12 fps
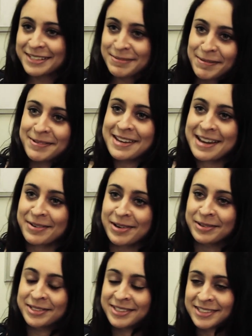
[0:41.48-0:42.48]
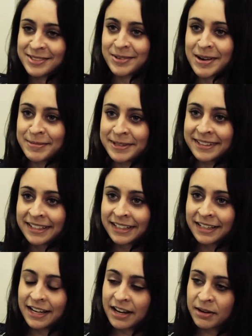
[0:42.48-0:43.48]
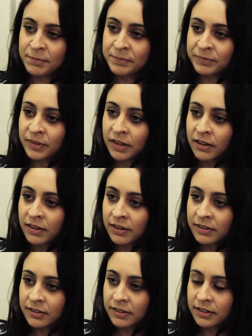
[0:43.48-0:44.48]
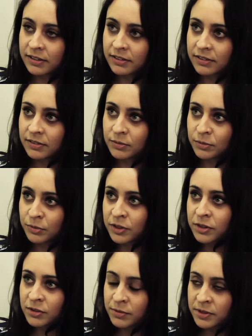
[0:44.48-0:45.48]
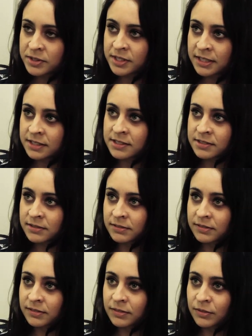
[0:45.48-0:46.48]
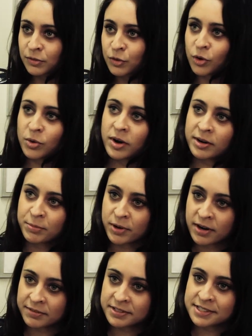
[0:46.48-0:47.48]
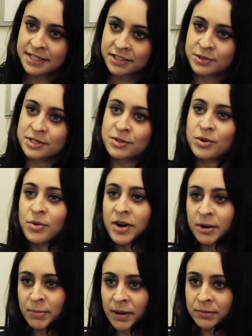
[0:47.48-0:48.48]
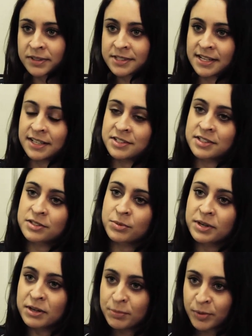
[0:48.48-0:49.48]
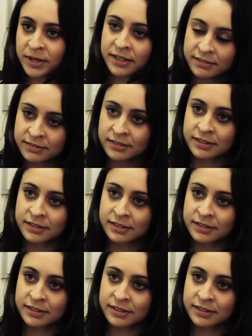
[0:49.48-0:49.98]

is probably how I would describe it. The university, it's not quite a private sector, it's not quite a public sector. So when you bring,